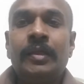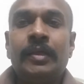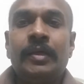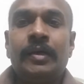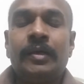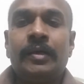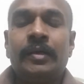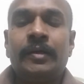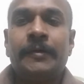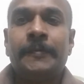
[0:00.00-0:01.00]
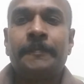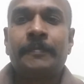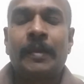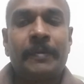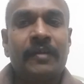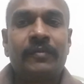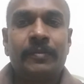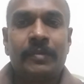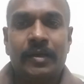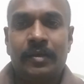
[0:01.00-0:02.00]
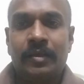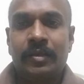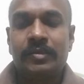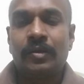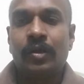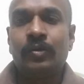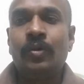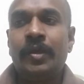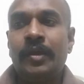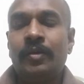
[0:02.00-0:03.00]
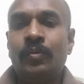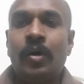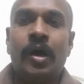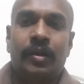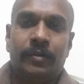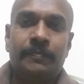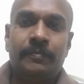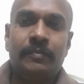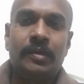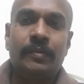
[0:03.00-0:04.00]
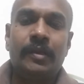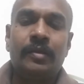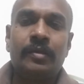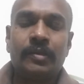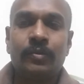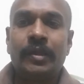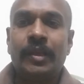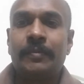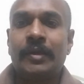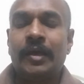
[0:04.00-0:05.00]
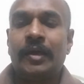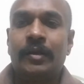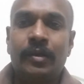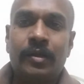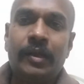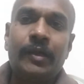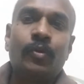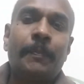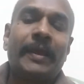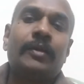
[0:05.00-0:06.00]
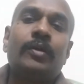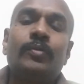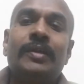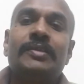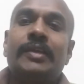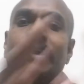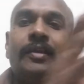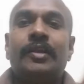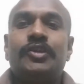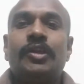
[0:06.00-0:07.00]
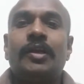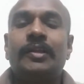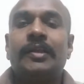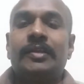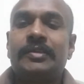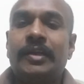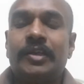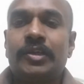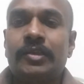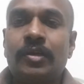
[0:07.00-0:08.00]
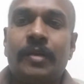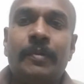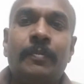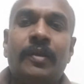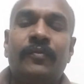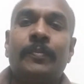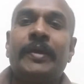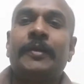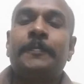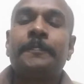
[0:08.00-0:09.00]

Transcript: Apart from that, there is an ongoing war between Saudi Arabia and led OPEC on one side and Russia on the other side. Russia is not a member of OPEC.